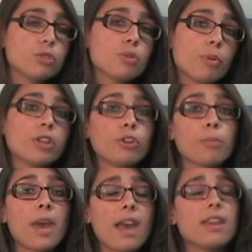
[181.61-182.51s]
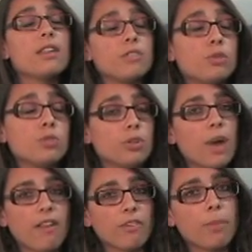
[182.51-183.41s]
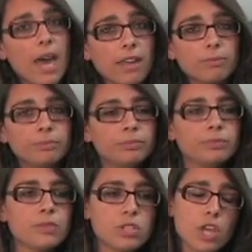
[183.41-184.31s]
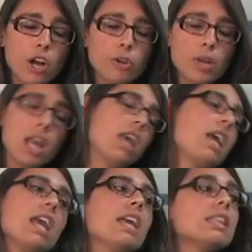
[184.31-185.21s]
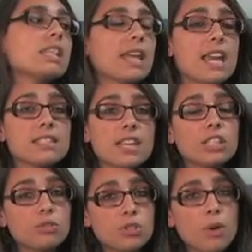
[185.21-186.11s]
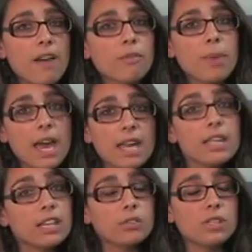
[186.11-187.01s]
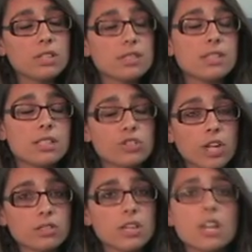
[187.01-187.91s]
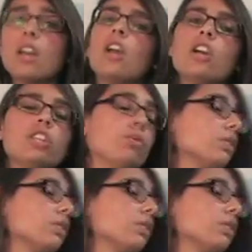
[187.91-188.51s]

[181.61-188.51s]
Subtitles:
to bring your pet if you do have a pet. So, in the case that you do have a pet and you need to seek shelter, you will